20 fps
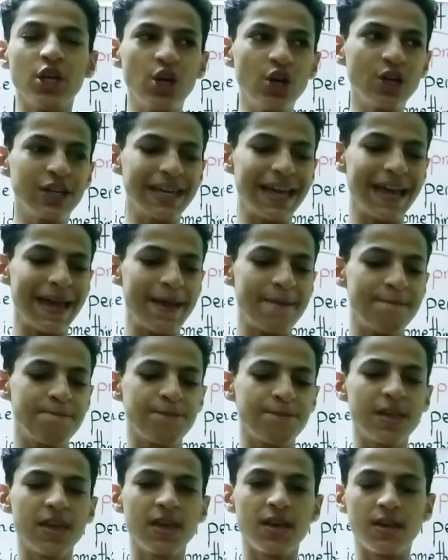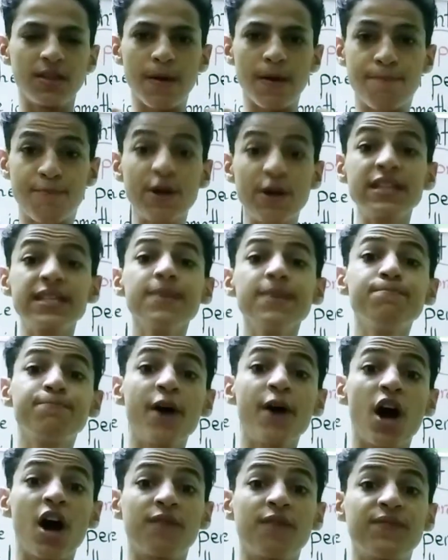Okay, the present
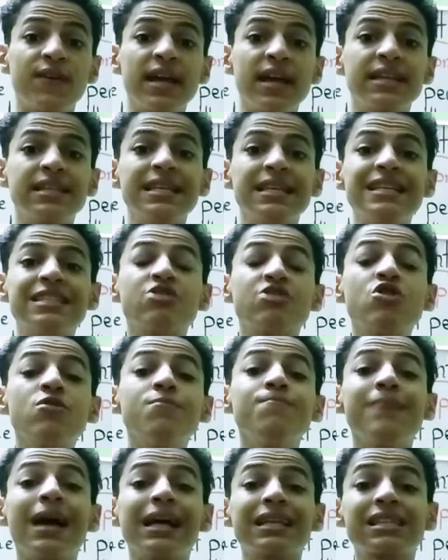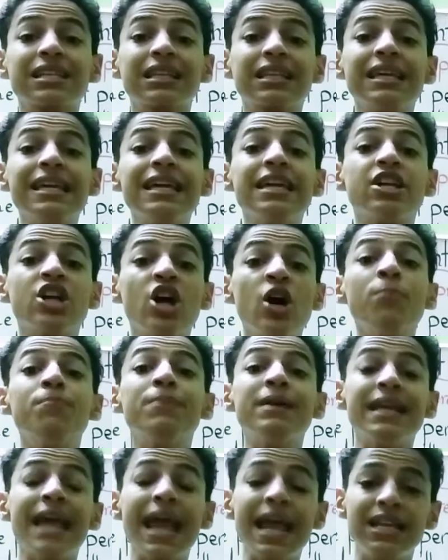perfect is grammatically
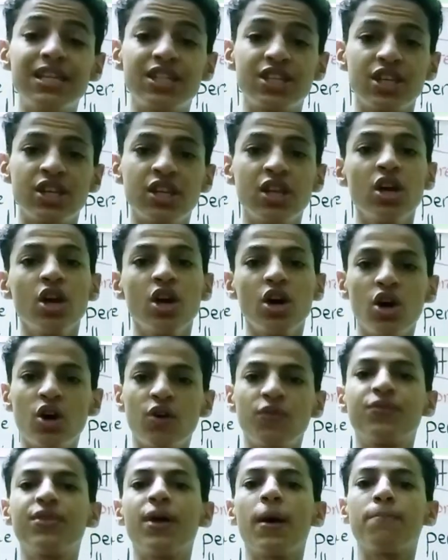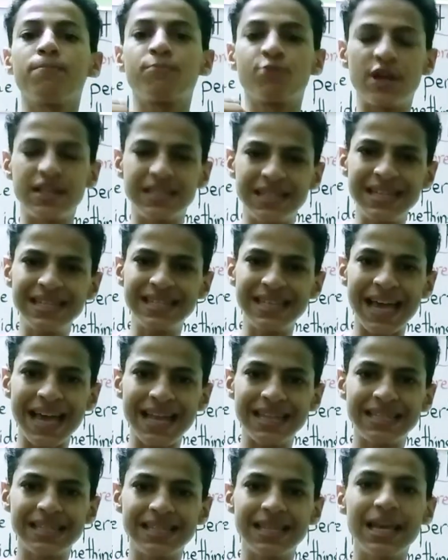combination of the present
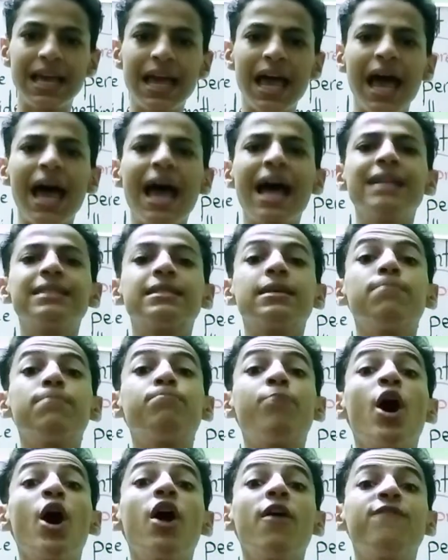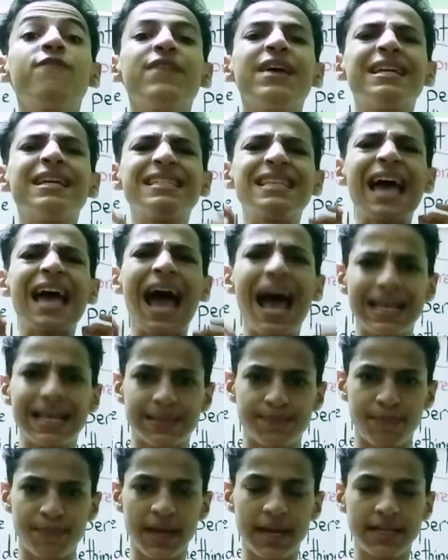tense and perfect
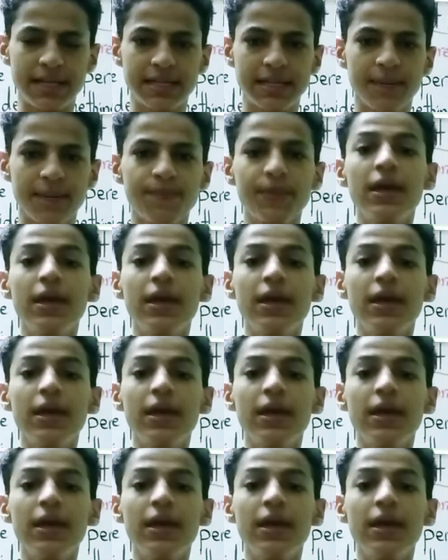aspect